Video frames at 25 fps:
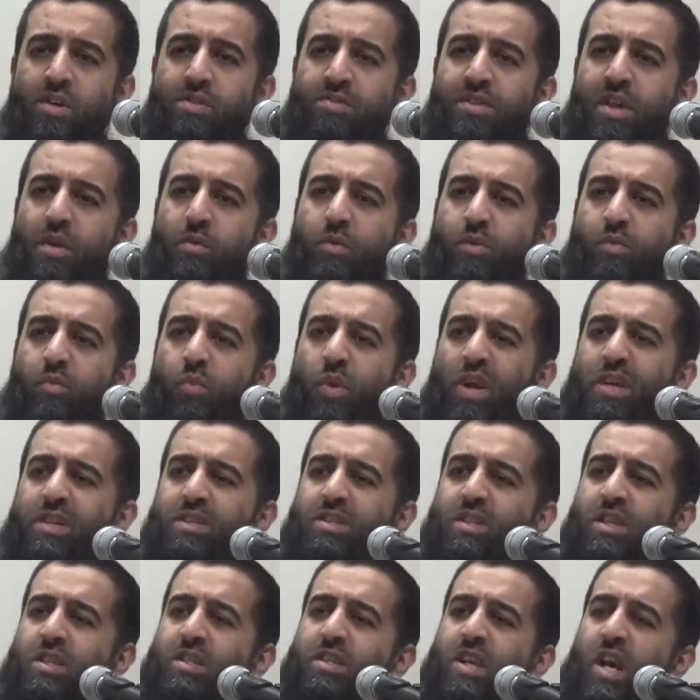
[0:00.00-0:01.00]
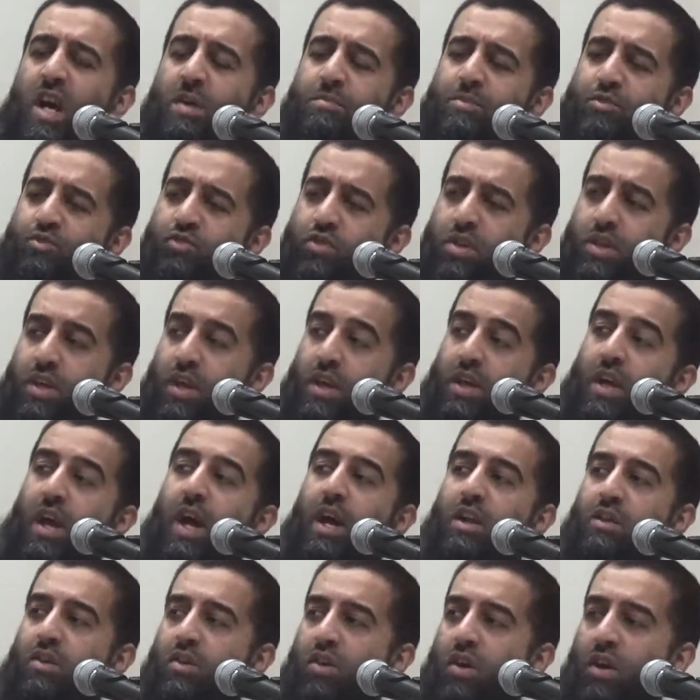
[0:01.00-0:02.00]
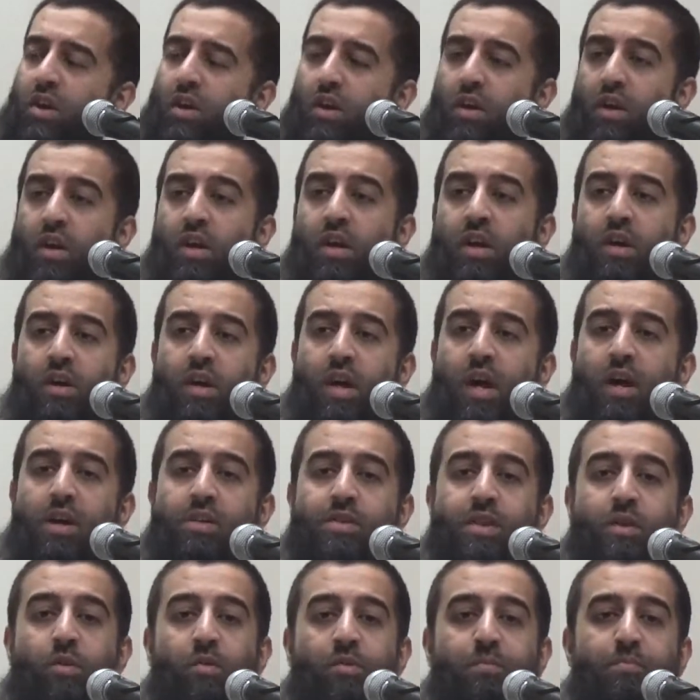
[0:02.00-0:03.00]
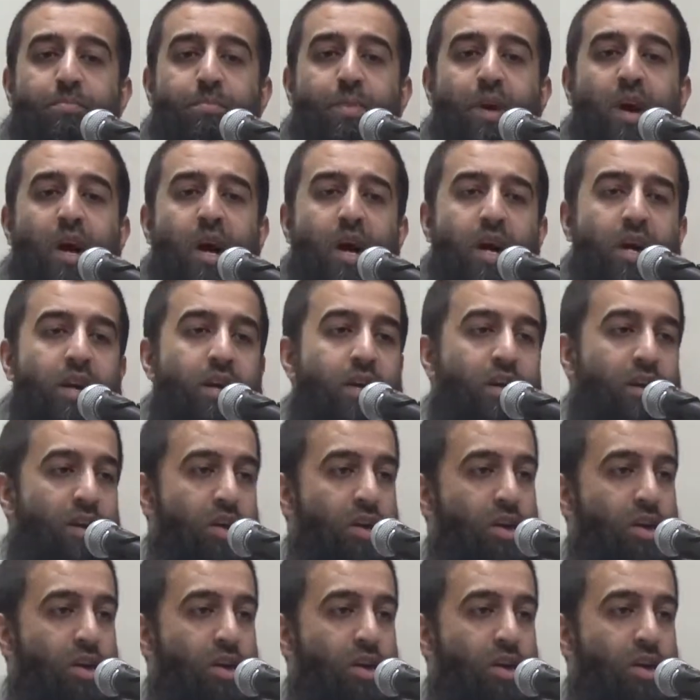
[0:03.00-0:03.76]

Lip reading: they would waste their time drinking alcohol and they would buy,